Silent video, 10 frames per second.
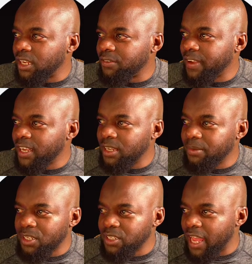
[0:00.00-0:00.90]
In fact, let
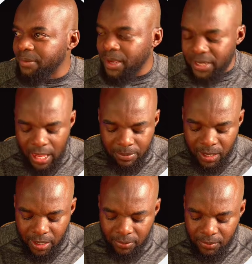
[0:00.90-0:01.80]
me just add my name
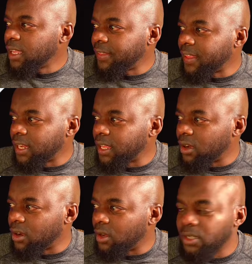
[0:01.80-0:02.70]
here and then click
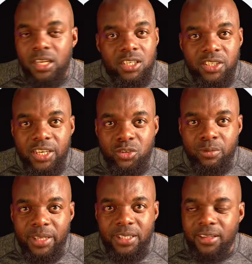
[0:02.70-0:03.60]
on schedule
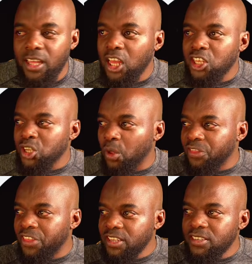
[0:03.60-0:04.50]
meeting. So
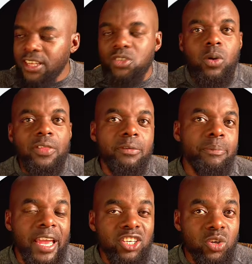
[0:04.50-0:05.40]
this is what the
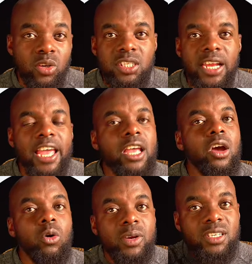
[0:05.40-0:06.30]
page looks like
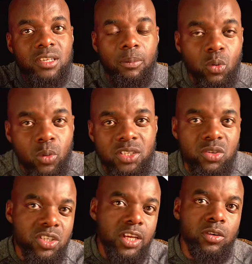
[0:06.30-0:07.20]
when someone wants
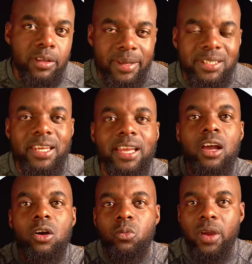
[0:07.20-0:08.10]
to schedule a meeting
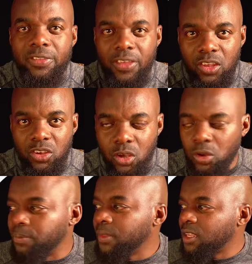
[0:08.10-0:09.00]
with
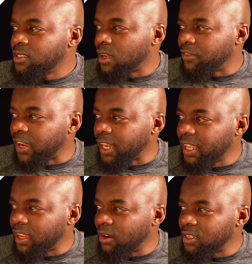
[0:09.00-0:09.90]
you. So if I click
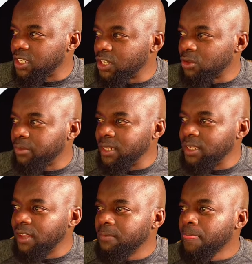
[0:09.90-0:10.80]
here on schedule
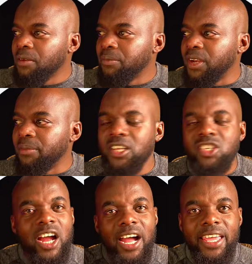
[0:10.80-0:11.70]
meeting, pretty
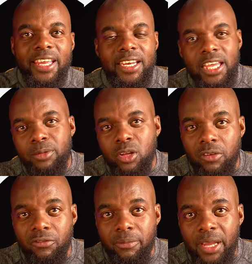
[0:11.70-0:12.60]
much I get an email
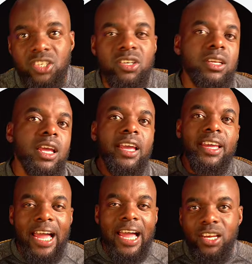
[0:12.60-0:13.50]
confirmation
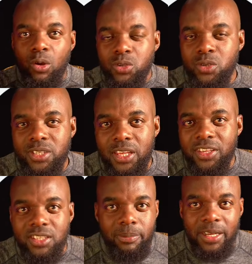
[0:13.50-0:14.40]
and I can also see
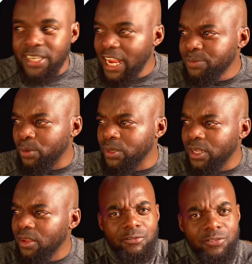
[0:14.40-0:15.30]
this in my dashboard.
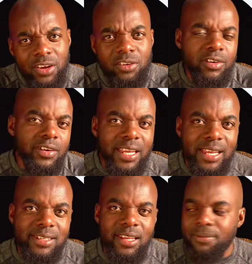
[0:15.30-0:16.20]
Very, very
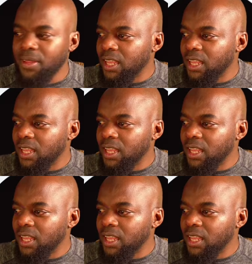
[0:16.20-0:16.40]
easy.